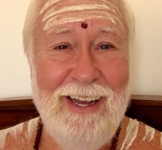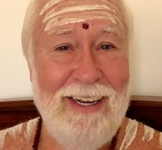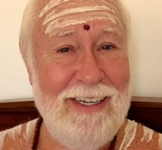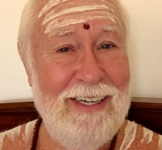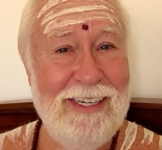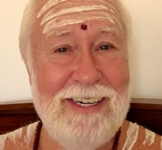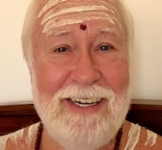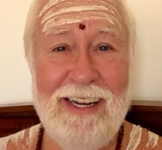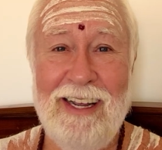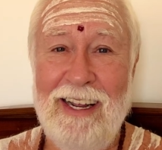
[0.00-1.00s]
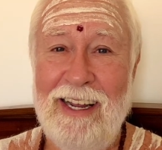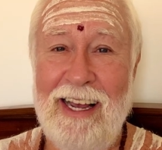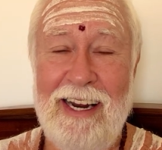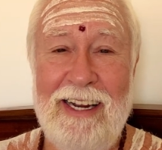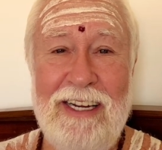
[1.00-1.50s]
He doesn't
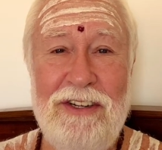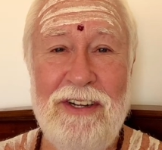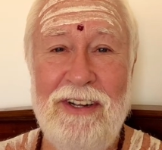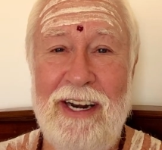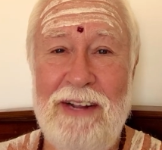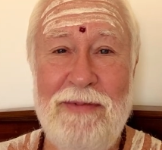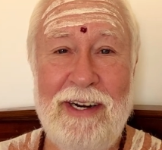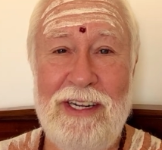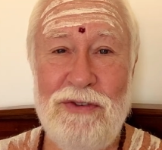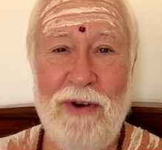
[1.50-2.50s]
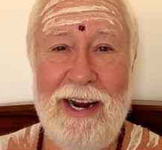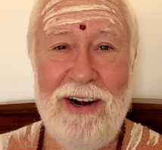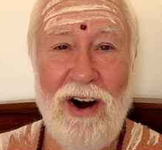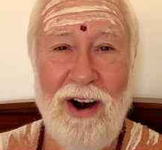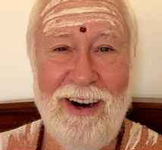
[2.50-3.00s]
get into anybody's
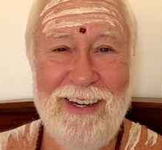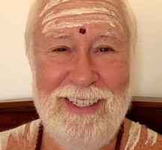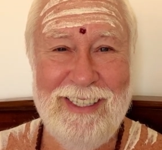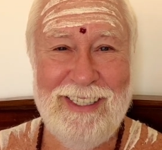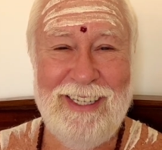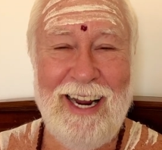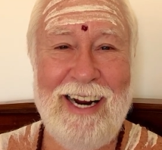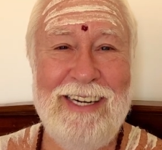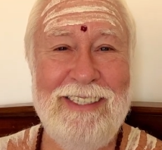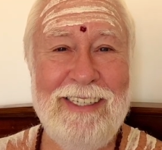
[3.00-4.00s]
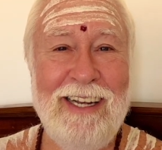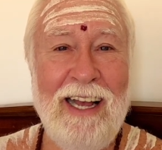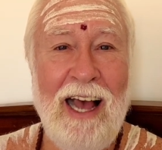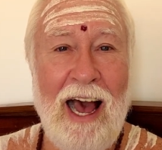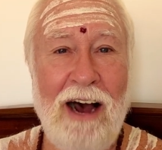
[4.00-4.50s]
radar. He stays
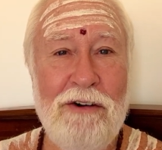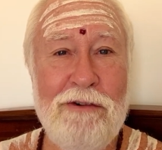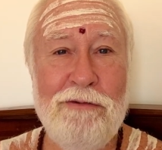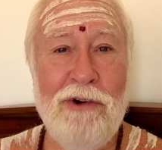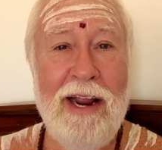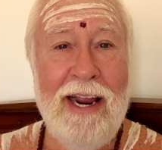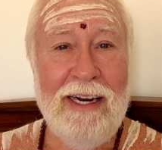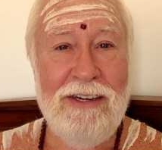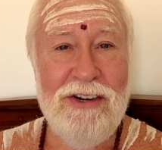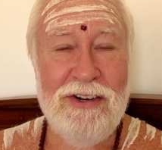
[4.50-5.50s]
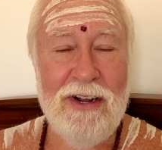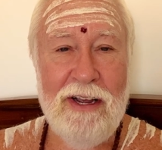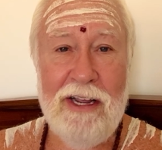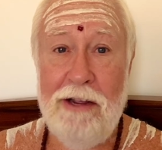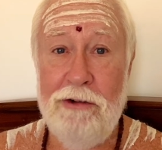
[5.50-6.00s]
out of range,
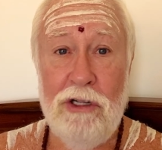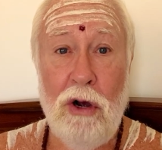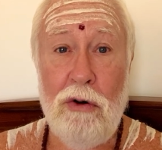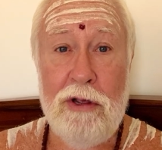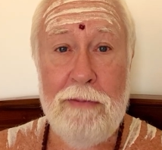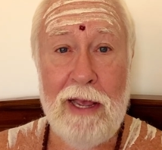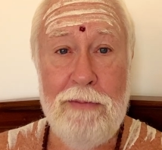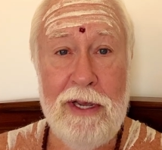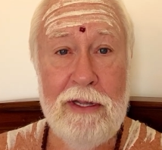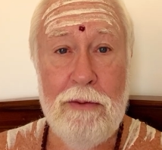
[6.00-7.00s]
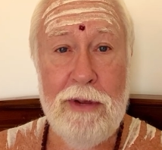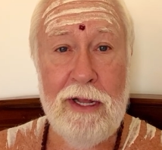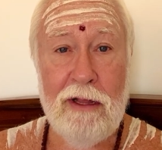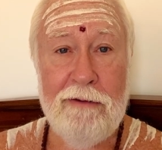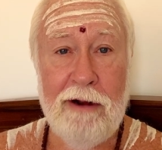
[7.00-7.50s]
even though he may be in the
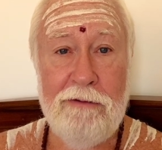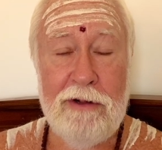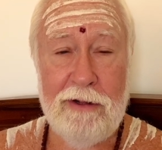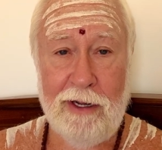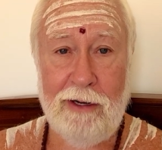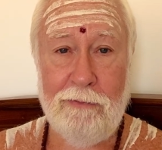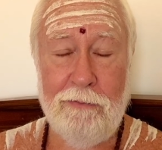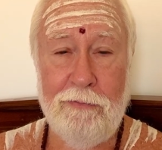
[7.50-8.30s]
middle of everything.